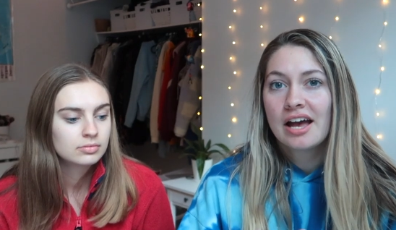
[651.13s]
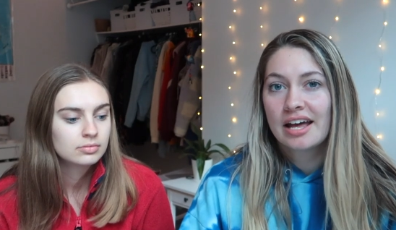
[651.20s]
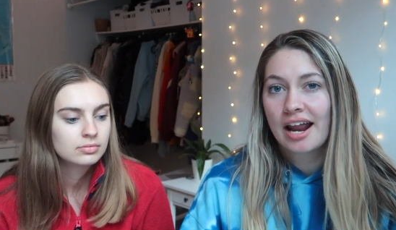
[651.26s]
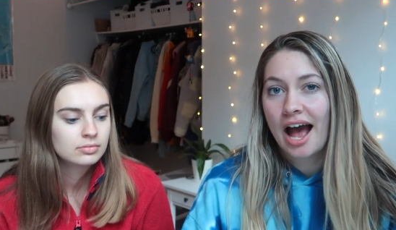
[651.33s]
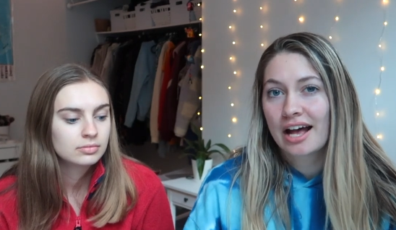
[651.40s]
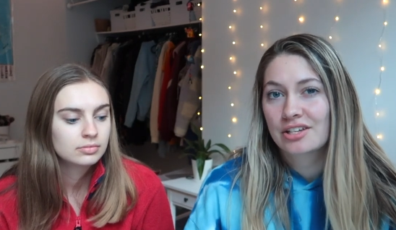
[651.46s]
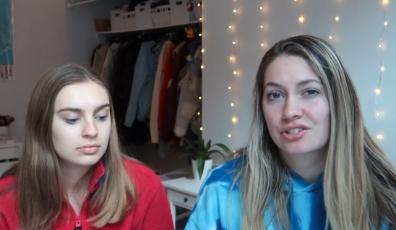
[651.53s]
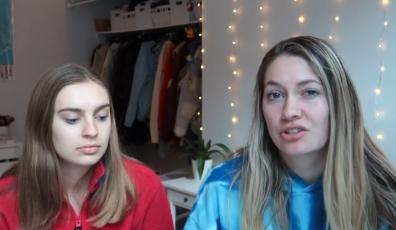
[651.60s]

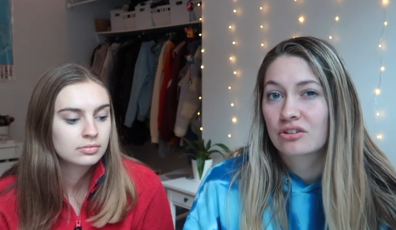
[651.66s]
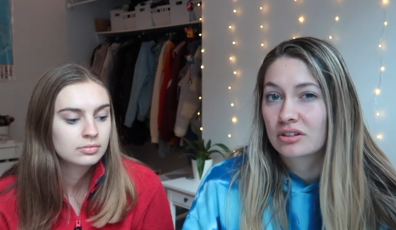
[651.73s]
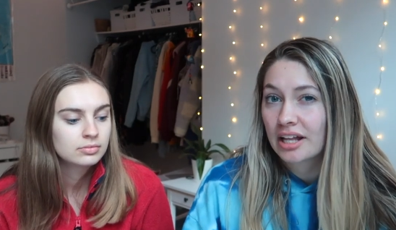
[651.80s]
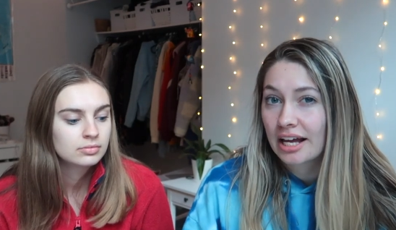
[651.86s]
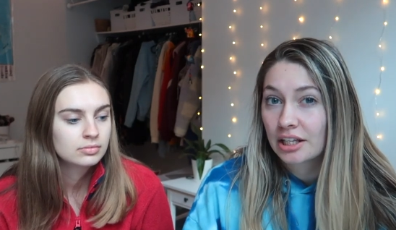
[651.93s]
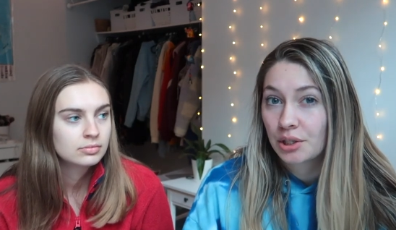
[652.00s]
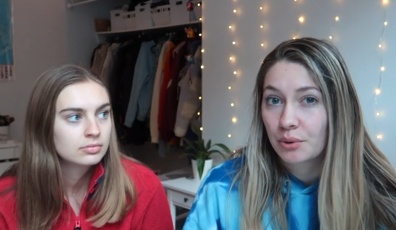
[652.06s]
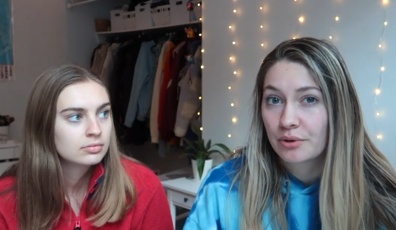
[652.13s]
Speaker 1: and ask your
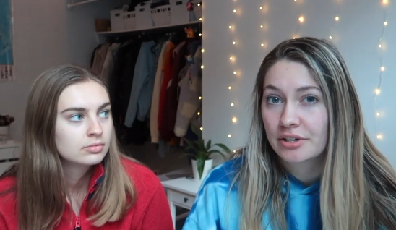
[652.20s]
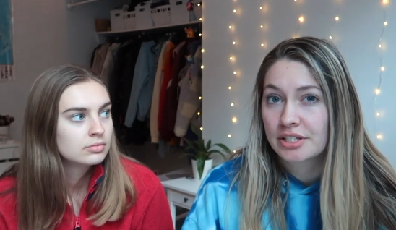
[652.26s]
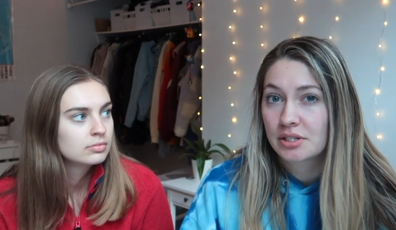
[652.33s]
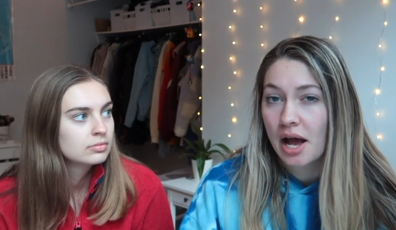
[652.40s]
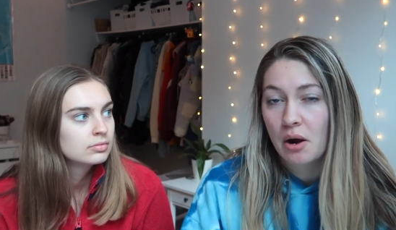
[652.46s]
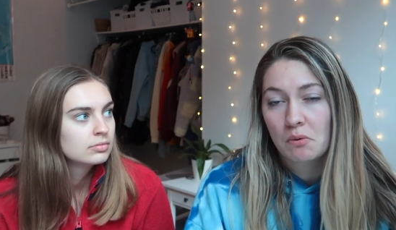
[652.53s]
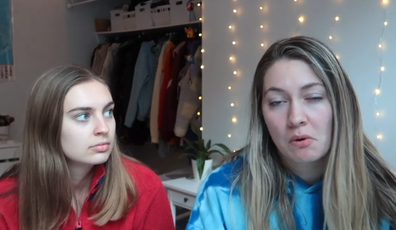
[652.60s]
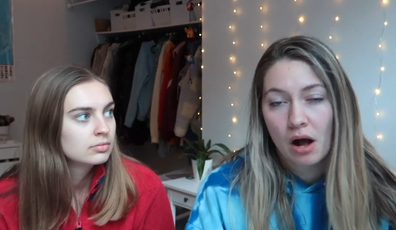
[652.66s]

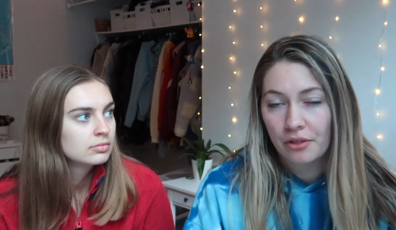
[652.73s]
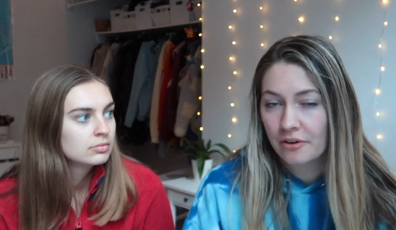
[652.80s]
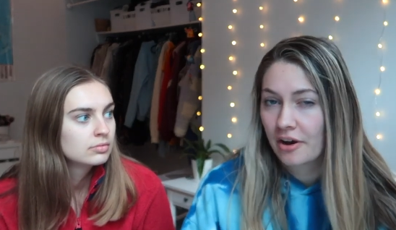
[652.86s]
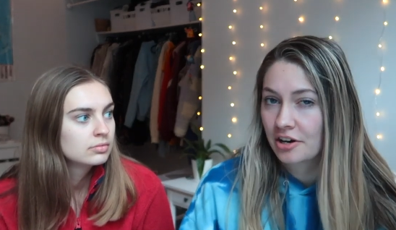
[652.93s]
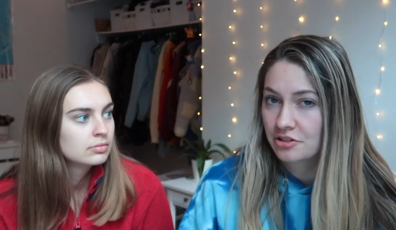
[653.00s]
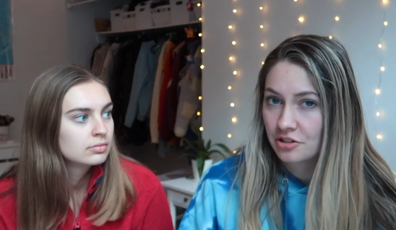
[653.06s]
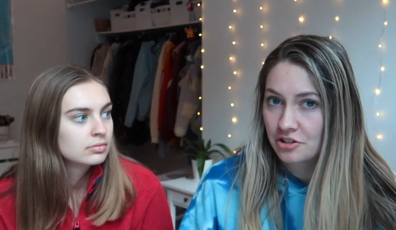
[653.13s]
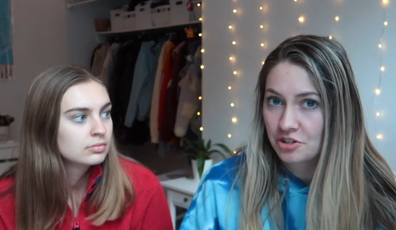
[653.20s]
landlords while they're
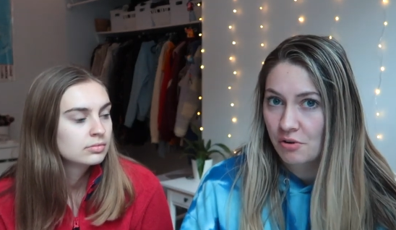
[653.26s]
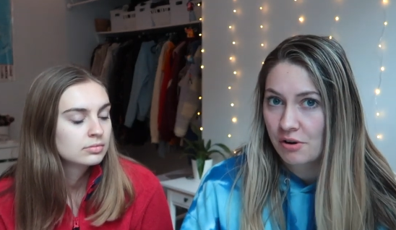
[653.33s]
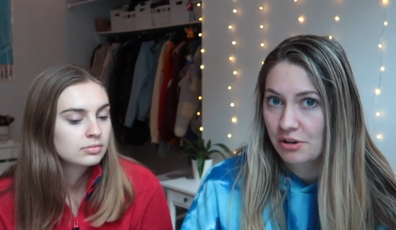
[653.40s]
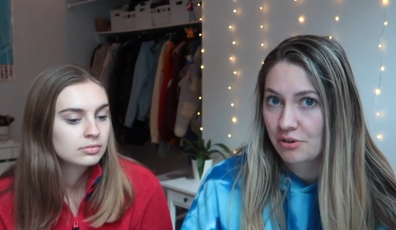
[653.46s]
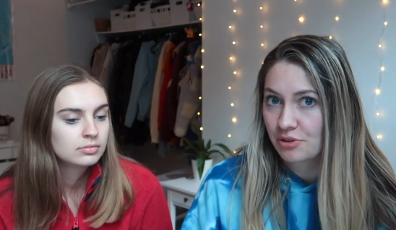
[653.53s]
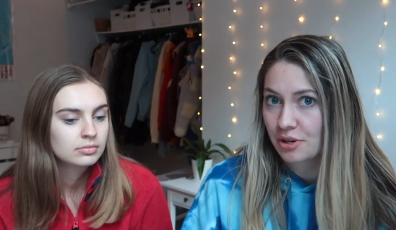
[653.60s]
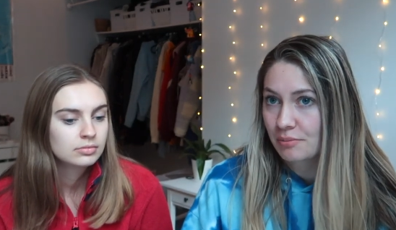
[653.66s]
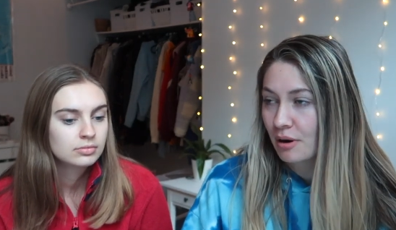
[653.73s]
actually
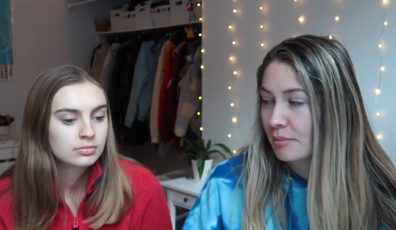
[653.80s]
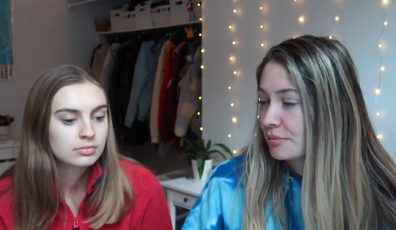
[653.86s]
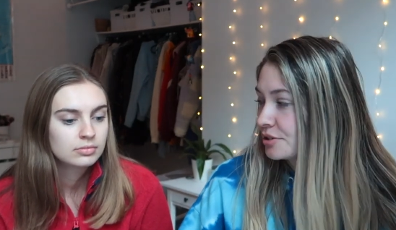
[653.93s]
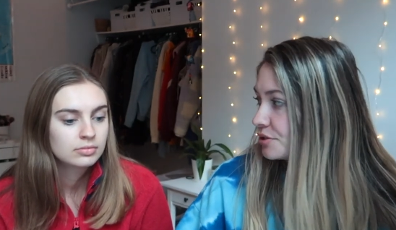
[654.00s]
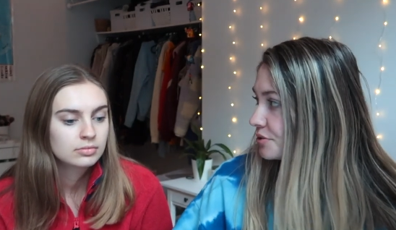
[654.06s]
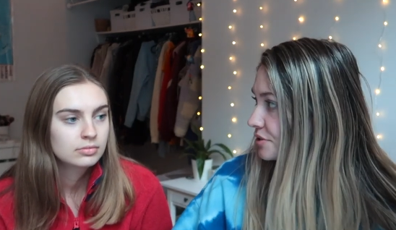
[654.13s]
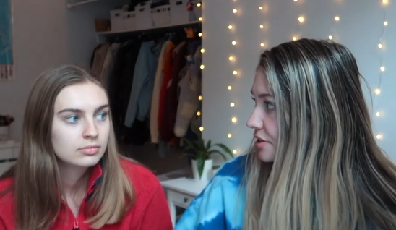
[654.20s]
showing you the apartments you